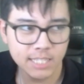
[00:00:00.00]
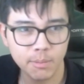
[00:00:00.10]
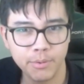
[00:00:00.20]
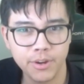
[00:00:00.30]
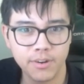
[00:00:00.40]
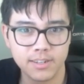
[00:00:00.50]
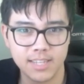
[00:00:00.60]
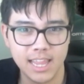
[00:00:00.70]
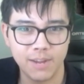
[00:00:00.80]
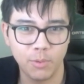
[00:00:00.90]
people are going to say
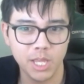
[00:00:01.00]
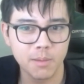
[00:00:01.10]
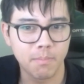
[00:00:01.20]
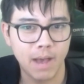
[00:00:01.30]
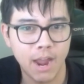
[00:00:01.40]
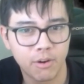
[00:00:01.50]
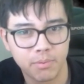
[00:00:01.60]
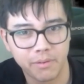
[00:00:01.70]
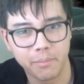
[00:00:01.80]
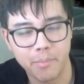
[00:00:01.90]
that William Byron
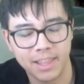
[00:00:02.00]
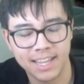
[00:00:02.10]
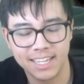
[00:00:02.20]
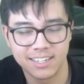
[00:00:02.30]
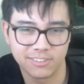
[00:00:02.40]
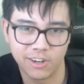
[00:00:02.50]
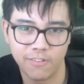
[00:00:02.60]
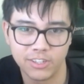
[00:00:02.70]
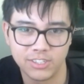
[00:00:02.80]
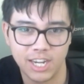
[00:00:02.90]
probably deserved
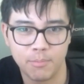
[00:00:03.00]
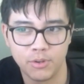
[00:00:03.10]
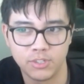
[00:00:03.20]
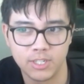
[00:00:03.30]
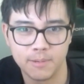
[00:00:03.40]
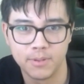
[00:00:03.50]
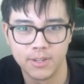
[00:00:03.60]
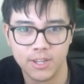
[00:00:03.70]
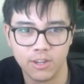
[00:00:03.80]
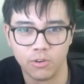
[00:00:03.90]
the championship,
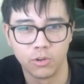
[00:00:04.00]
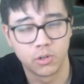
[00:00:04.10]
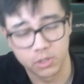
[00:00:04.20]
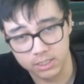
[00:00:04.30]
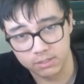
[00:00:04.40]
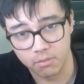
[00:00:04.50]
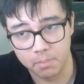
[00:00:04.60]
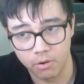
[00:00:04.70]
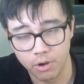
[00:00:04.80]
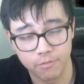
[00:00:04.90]
or Christopher
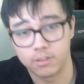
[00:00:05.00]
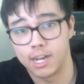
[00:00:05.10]
Bell, or even Kyle